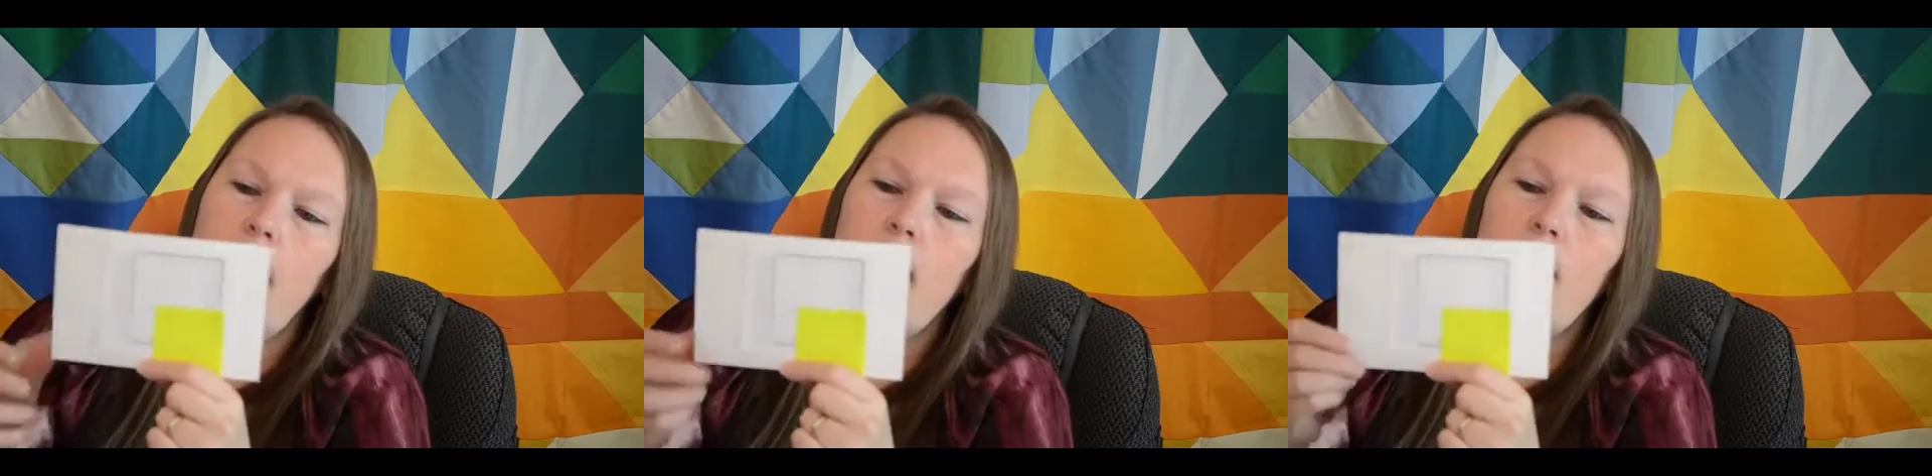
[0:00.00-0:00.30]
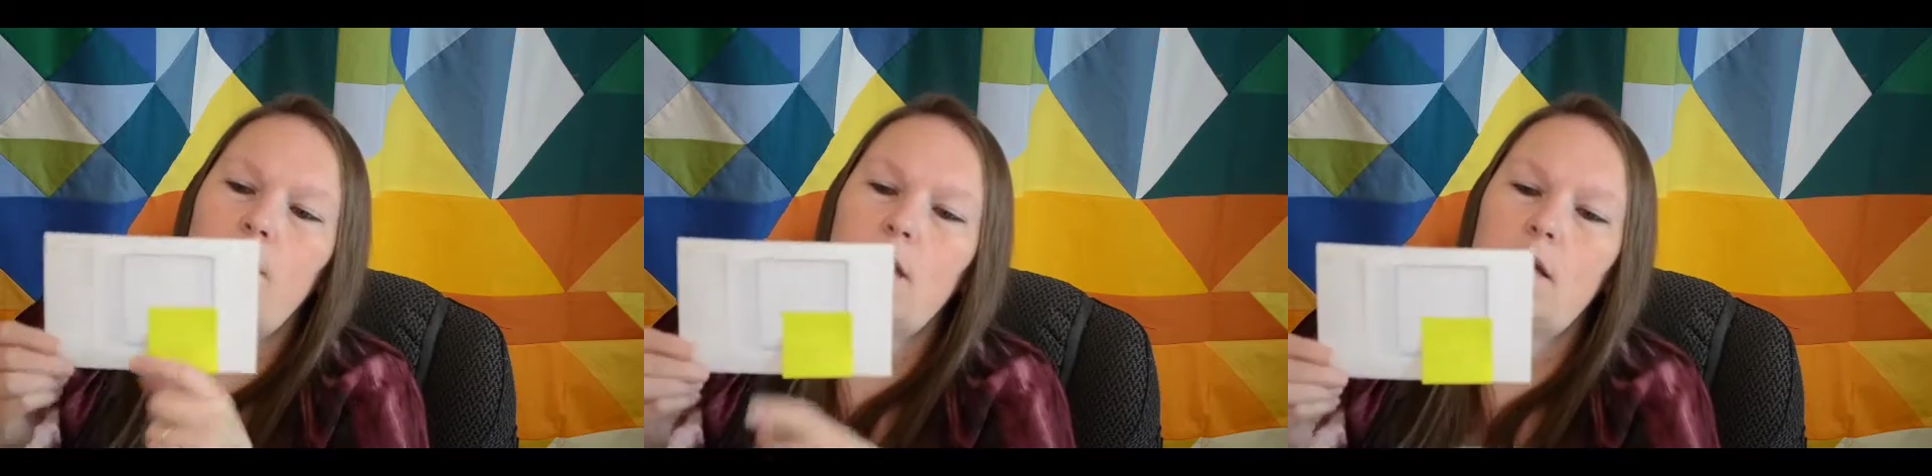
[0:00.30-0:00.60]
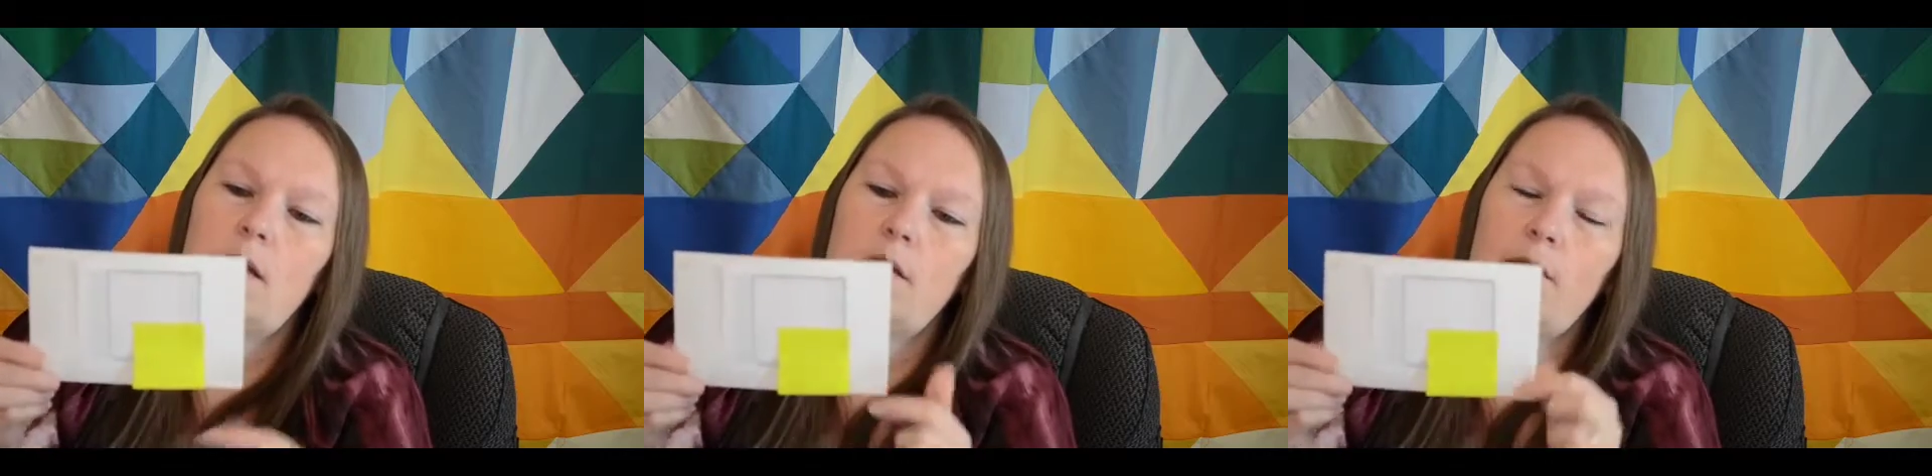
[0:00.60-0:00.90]
and
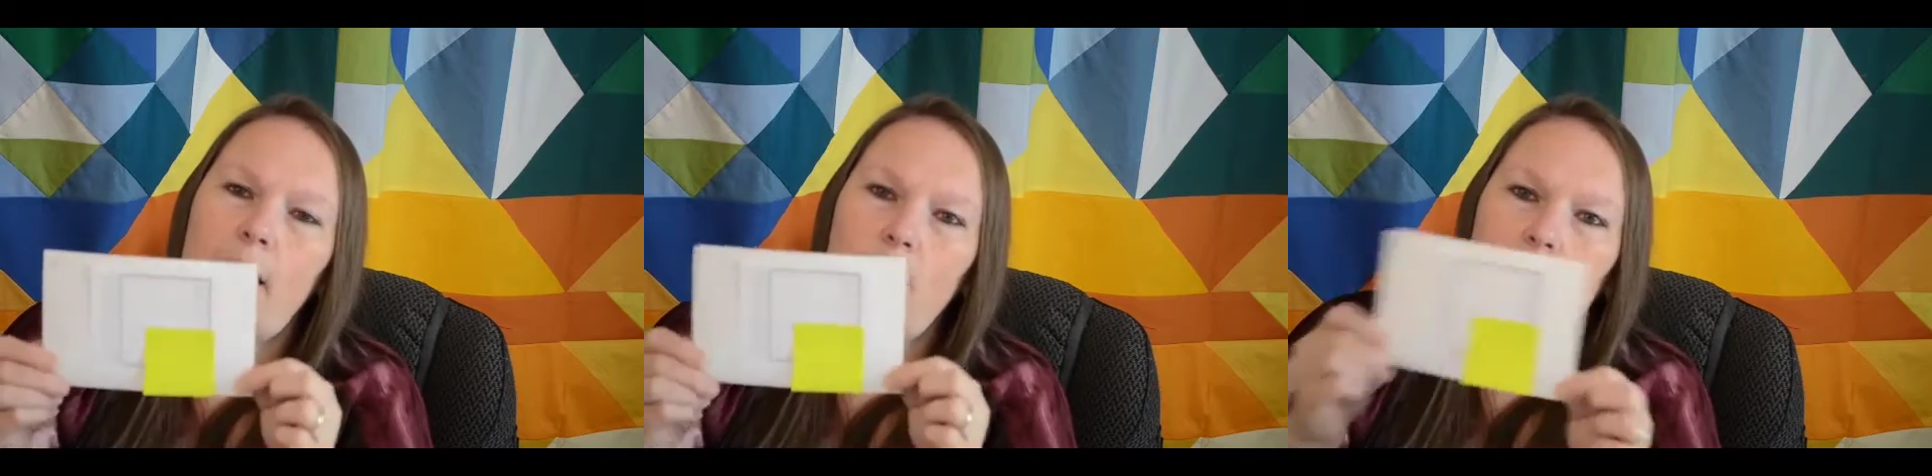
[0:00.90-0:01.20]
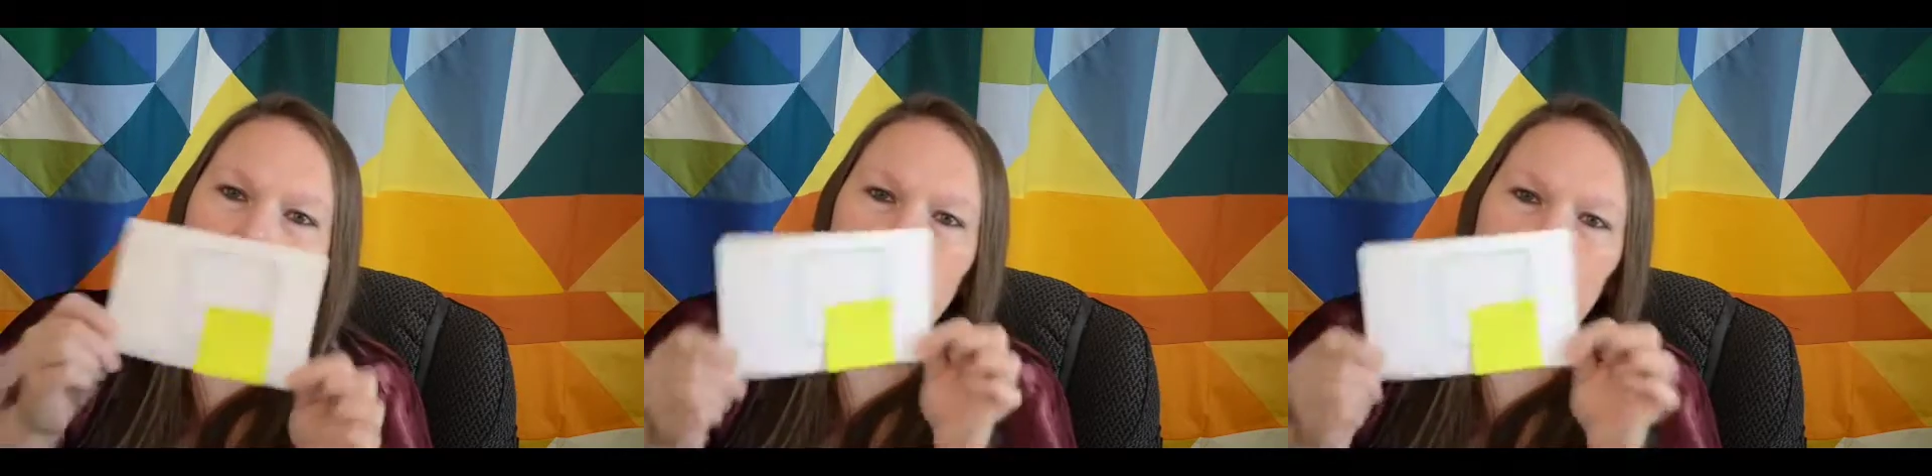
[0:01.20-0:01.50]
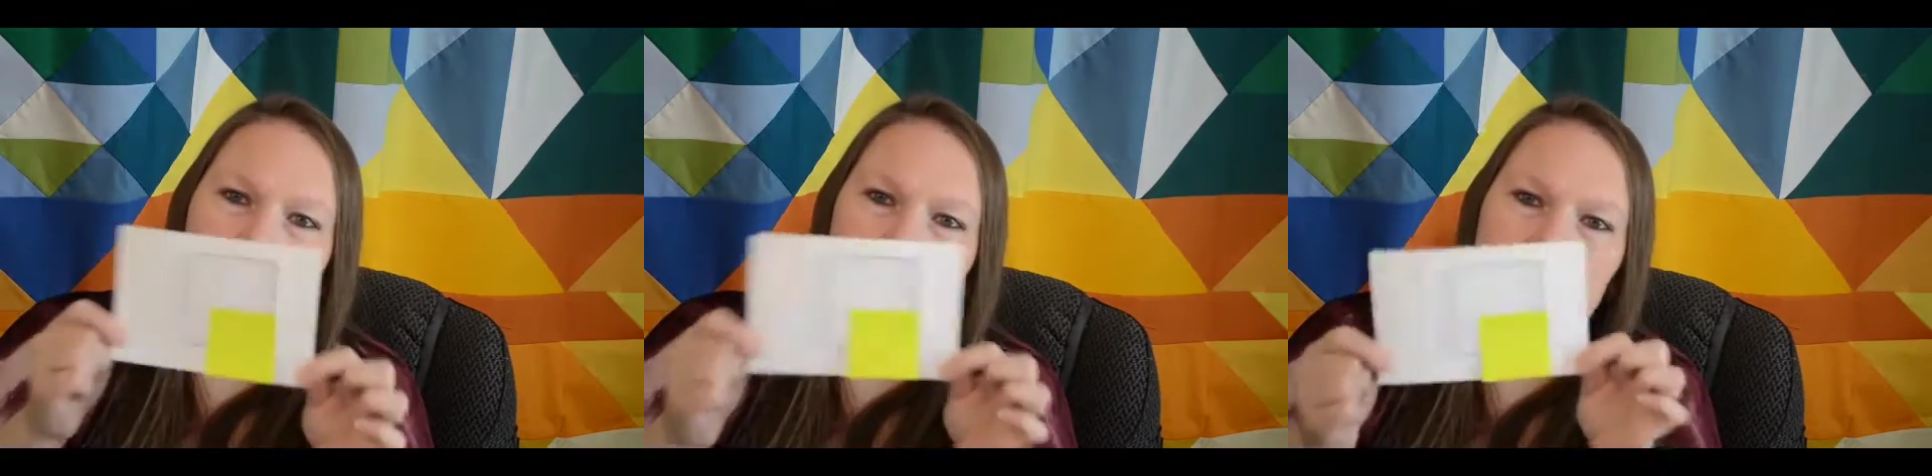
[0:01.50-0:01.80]
then that way it's a
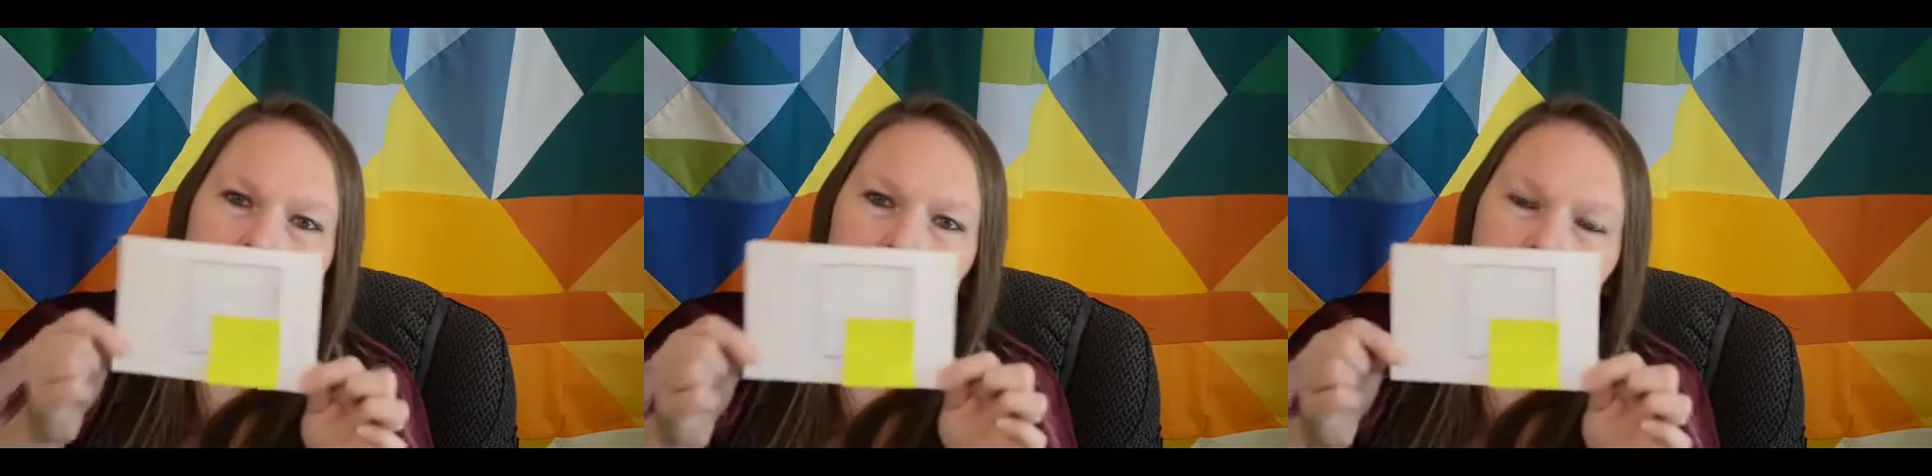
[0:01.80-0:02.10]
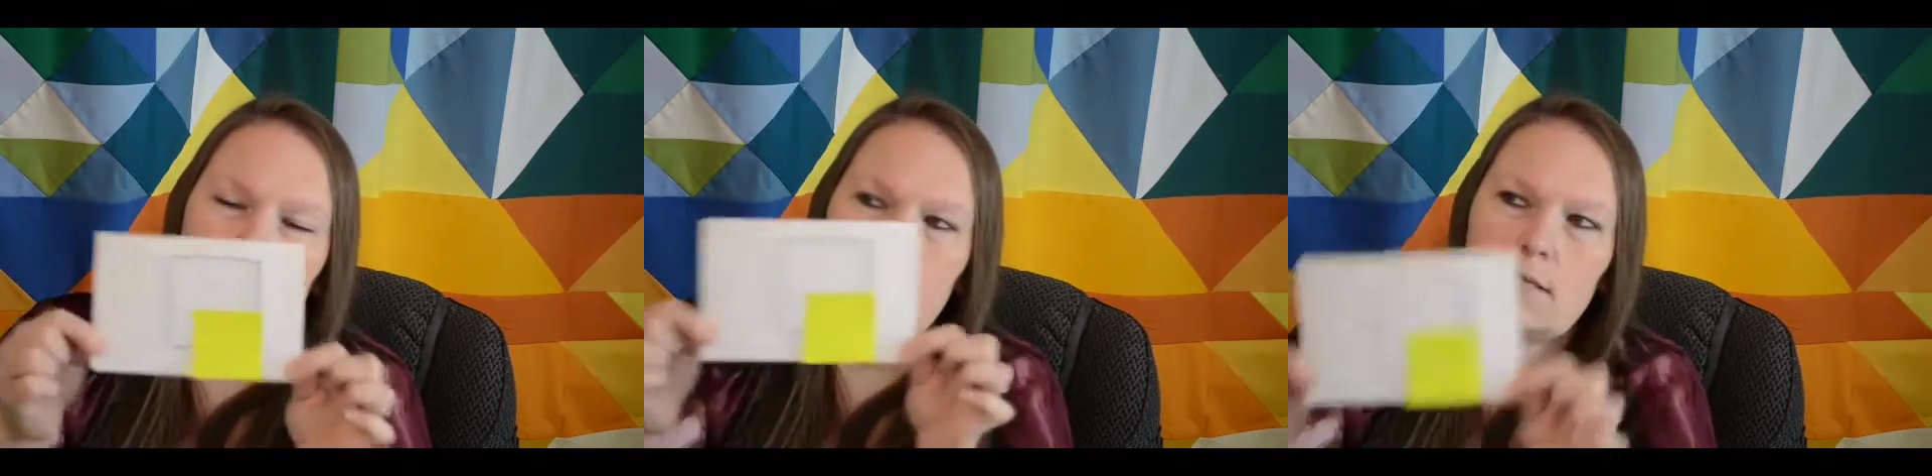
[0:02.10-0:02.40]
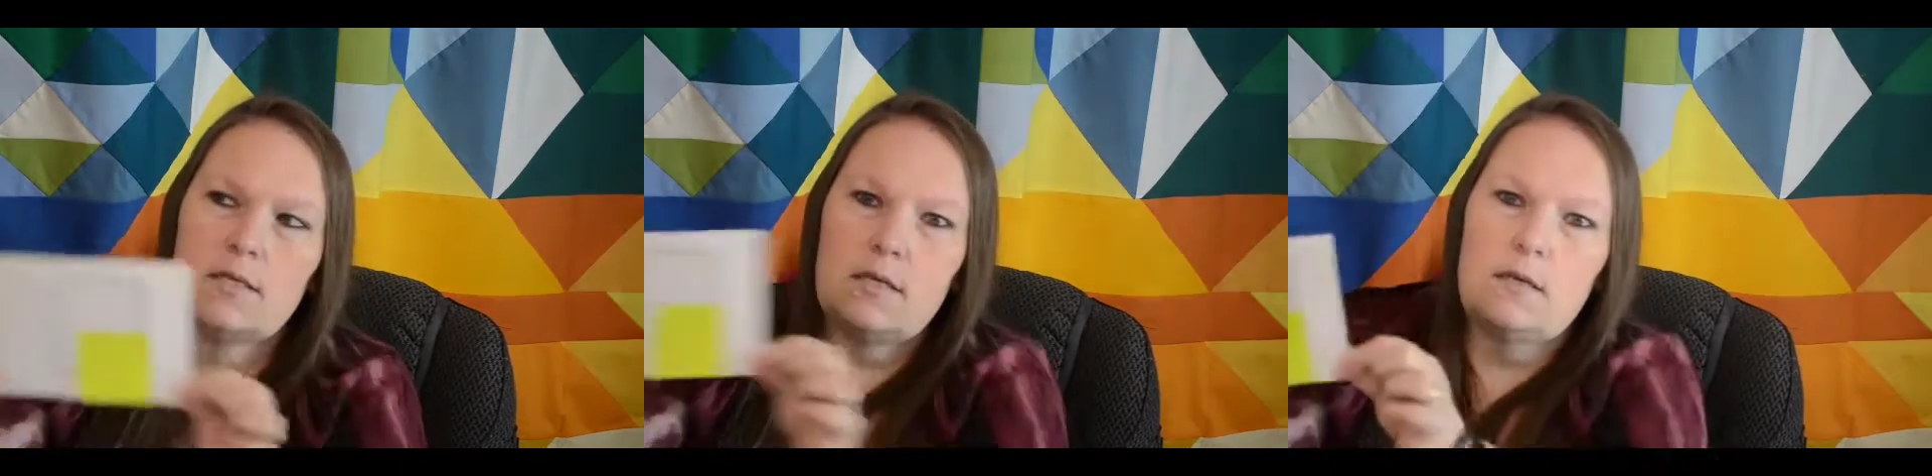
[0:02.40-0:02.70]
nice,
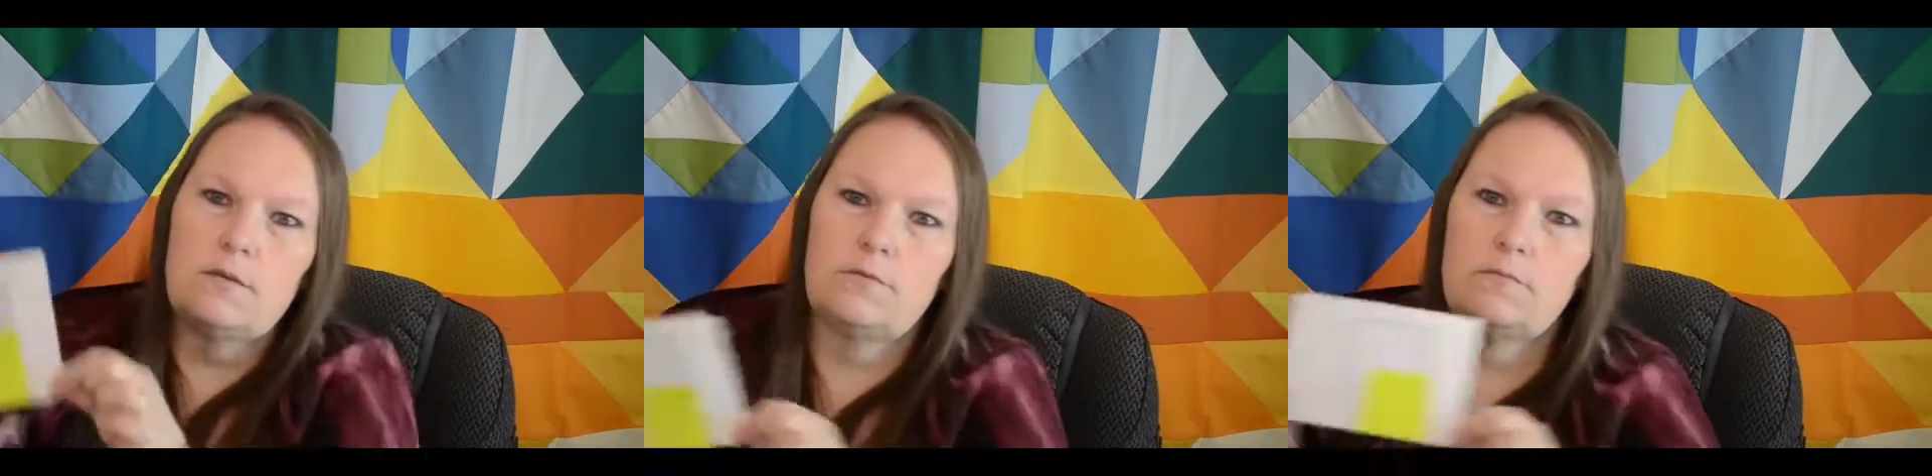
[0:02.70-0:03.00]
easy